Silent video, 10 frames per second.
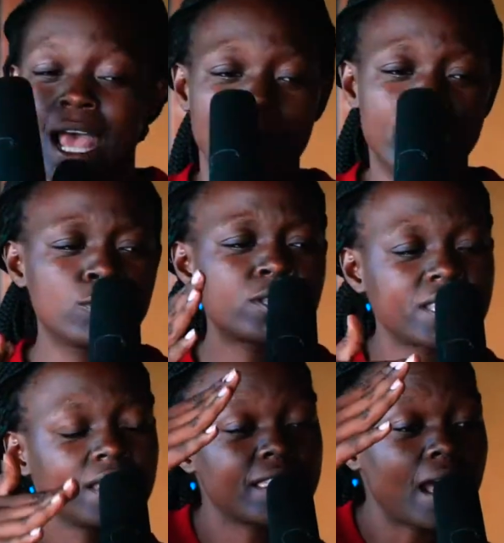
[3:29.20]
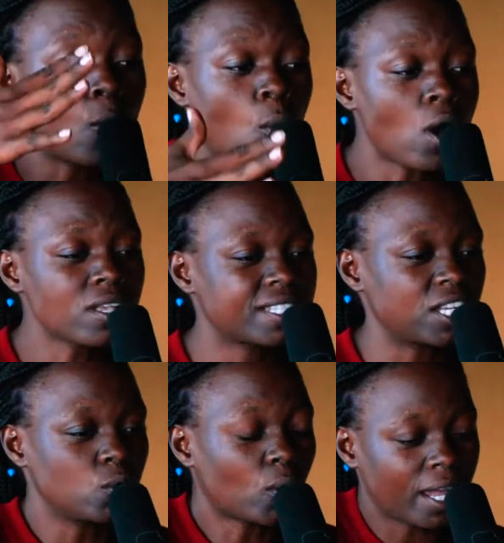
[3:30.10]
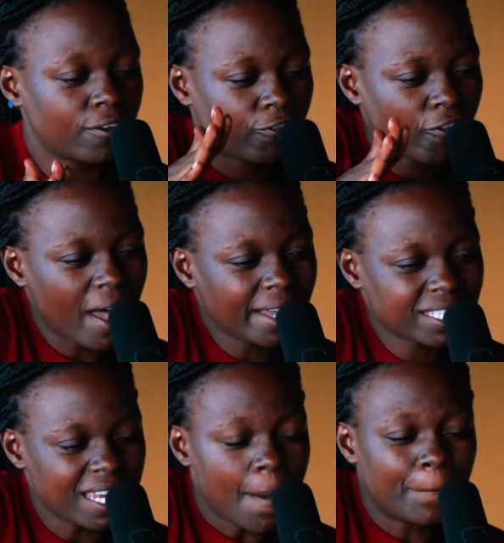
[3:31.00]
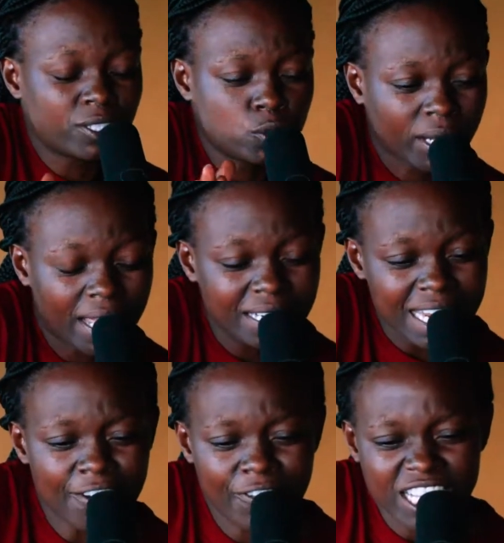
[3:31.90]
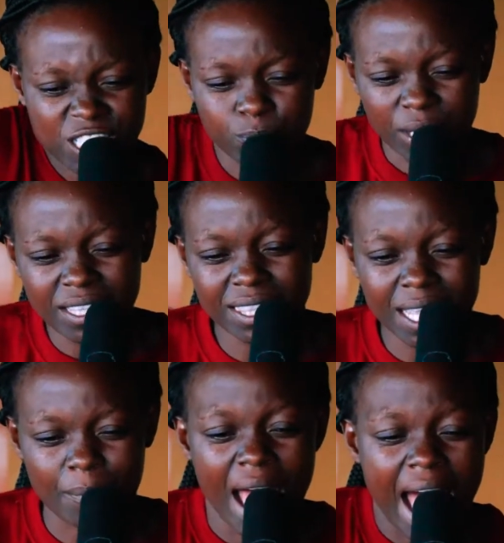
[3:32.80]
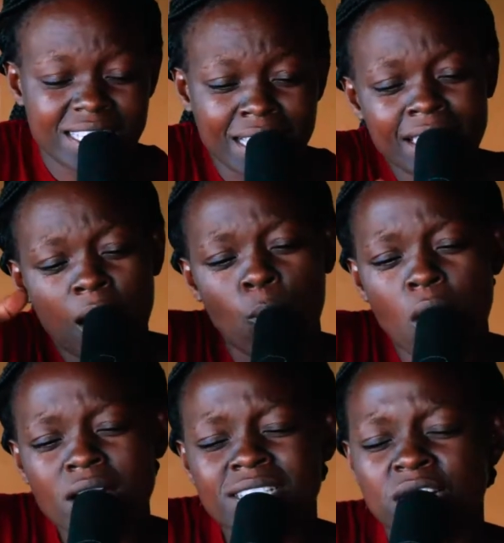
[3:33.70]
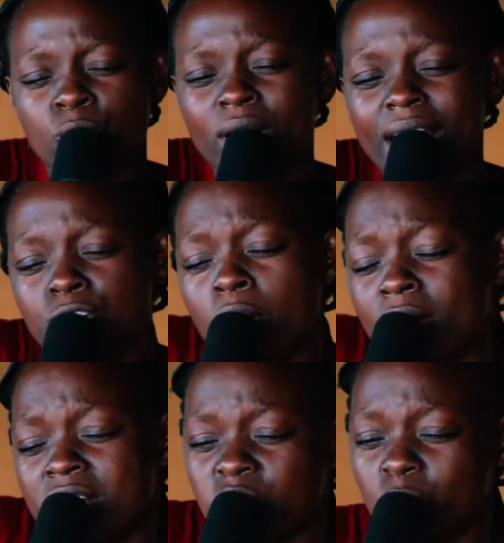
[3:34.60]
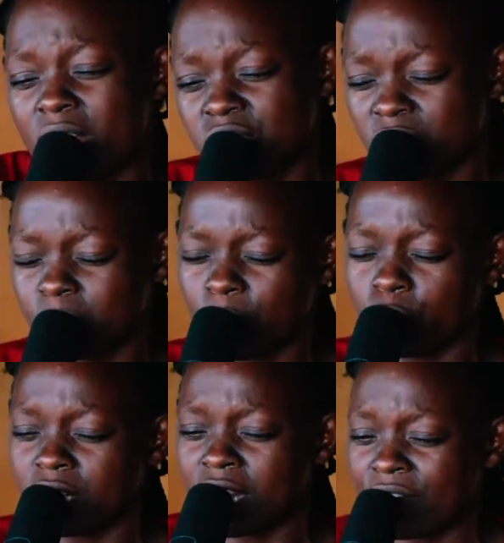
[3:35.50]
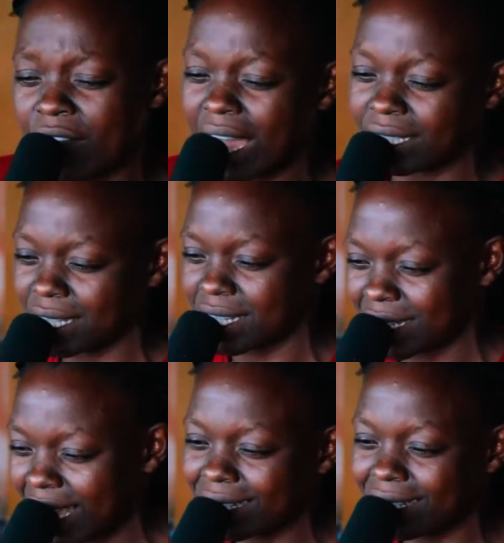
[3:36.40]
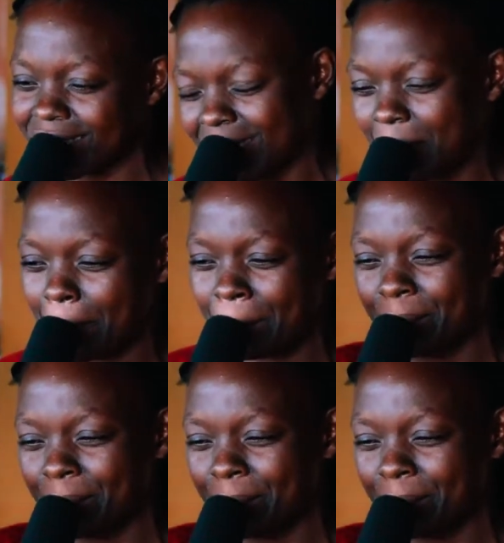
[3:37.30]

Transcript: But you see, there are wars that you can fight, but you can never explain them. I said there are wars that we can always question, but we'll never understand them.